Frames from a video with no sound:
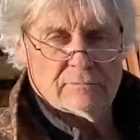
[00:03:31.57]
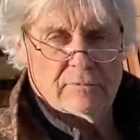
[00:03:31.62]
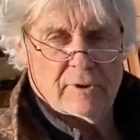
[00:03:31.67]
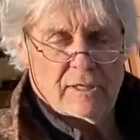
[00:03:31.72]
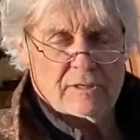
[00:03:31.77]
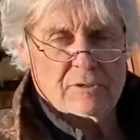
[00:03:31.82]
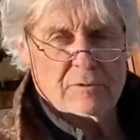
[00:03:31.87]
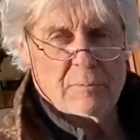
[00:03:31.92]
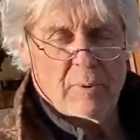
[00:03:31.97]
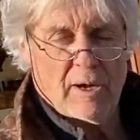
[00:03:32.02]

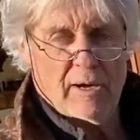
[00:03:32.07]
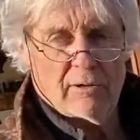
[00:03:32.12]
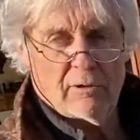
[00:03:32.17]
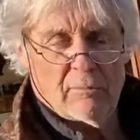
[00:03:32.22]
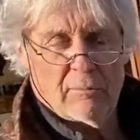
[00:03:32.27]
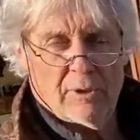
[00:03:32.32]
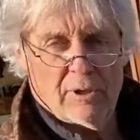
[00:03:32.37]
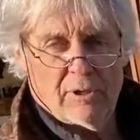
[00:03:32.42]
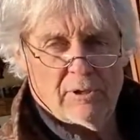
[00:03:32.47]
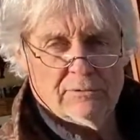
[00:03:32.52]
that spinal
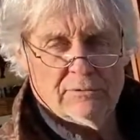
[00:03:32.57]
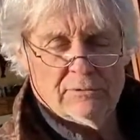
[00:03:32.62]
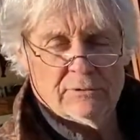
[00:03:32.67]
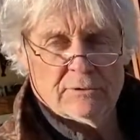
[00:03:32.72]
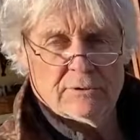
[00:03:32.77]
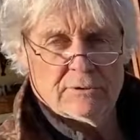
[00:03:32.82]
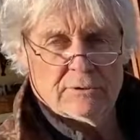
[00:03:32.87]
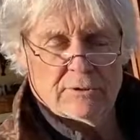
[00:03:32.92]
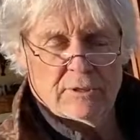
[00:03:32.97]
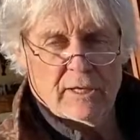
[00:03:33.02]
bone,
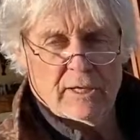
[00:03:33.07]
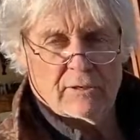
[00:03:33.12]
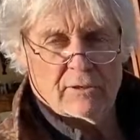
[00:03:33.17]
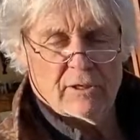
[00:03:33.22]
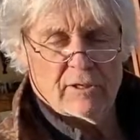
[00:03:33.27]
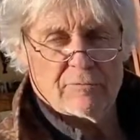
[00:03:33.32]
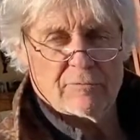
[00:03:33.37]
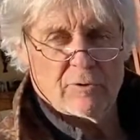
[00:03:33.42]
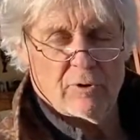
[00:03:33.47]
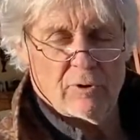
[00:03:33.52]
and
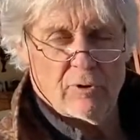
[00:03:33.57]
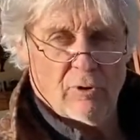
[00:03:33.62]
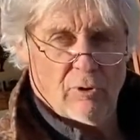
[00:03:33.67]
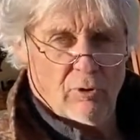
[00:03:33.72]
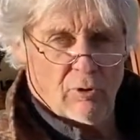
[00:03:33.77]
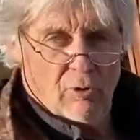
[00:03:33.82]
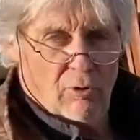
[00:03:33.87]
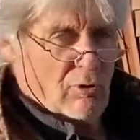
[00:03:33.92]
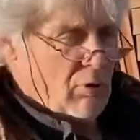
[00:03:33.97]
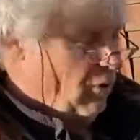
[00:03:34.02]
lift the
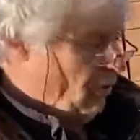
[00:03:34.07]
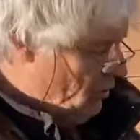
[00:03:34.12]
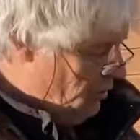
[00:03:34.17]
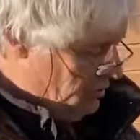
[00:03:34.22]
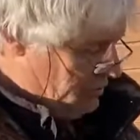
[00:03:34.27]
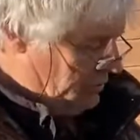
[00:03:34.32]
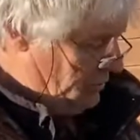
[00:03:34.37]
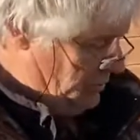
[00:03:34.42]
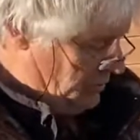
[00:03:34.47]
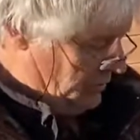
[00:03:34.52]
whole
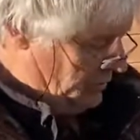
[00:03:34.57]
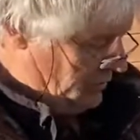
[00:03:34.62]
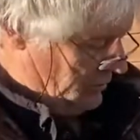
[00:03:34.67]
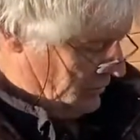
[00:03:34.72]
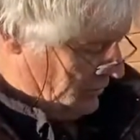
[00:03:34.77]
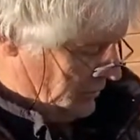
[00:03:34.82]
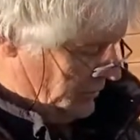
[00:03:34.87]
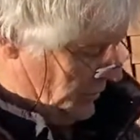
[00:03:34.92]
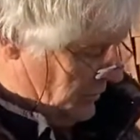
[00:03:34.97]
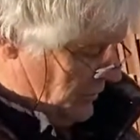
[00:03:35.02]

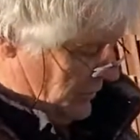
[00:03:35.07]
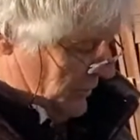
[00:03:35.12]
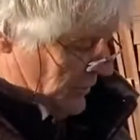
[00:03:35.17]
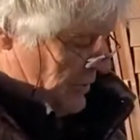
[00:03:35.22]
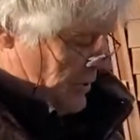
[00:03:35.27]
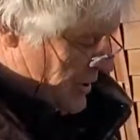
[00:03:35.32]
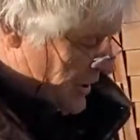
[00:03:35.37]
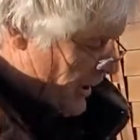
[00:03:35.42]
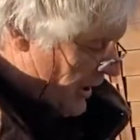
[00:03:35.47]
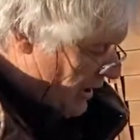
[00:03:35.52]

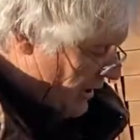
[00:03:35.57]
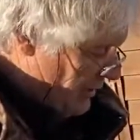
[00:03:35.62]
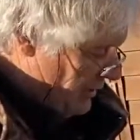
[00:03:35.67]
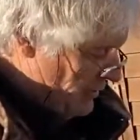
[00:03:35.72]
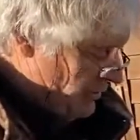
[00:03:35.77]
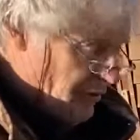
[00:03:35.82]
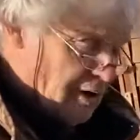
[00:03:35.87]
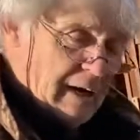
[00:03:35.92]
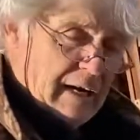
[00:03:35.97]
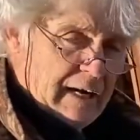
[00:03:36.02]
skeleton
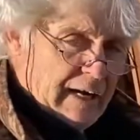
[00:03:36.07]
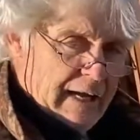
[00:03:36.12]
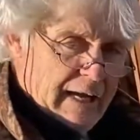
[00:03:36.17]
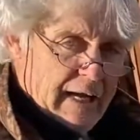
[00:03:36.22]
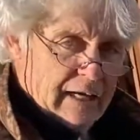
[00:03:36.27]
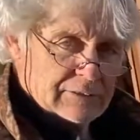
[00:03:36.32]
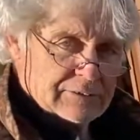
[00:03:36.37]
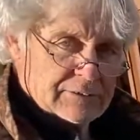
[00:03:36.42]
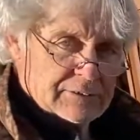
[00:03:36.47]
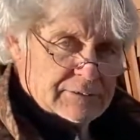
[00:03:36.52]
right
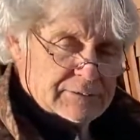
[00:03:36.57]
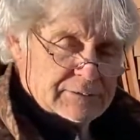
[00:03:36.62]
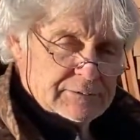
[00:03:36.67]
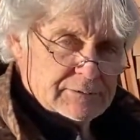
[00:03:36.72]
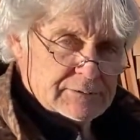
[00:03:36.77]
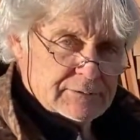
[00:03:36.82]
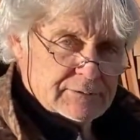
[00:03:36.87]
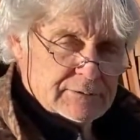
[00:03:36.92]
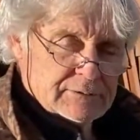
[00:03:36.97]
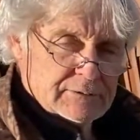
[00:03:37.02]
out,
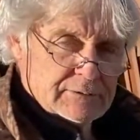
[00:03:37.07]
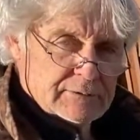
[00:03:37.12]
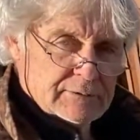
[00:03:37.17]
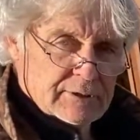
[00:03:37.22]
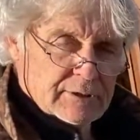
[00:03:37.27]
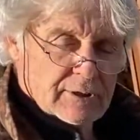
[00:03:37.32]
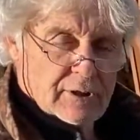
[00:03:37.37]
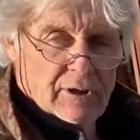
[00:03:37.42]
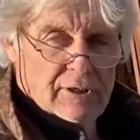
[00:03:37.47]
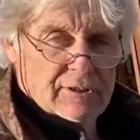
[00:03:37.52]

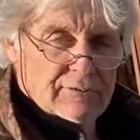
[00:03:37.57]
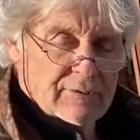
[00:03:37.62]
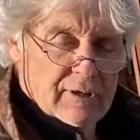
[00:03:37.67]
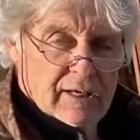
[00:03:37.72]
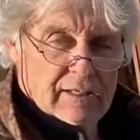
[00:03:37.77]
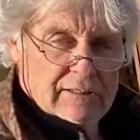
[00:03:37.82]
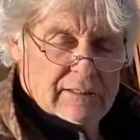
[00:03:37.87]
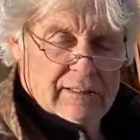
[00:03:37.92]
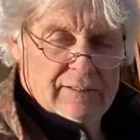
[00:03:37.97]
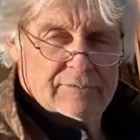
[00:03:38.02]
and all you've
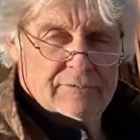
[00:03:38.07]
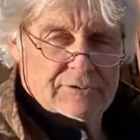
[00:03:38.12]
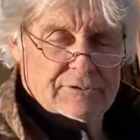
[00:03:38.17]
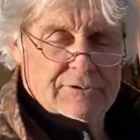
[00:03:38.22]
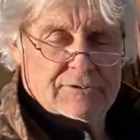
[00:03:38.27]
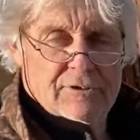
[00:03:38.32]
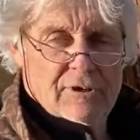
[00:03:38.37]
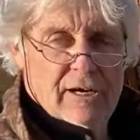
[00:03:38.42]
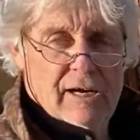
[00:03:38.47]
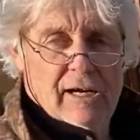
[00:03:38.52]
got left is
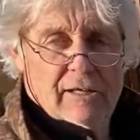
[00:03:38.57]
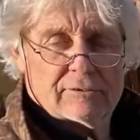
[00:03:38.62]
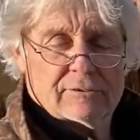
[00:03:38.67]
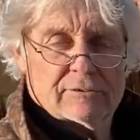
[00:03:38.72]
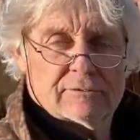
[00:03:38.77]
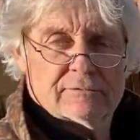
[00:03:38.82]
trout.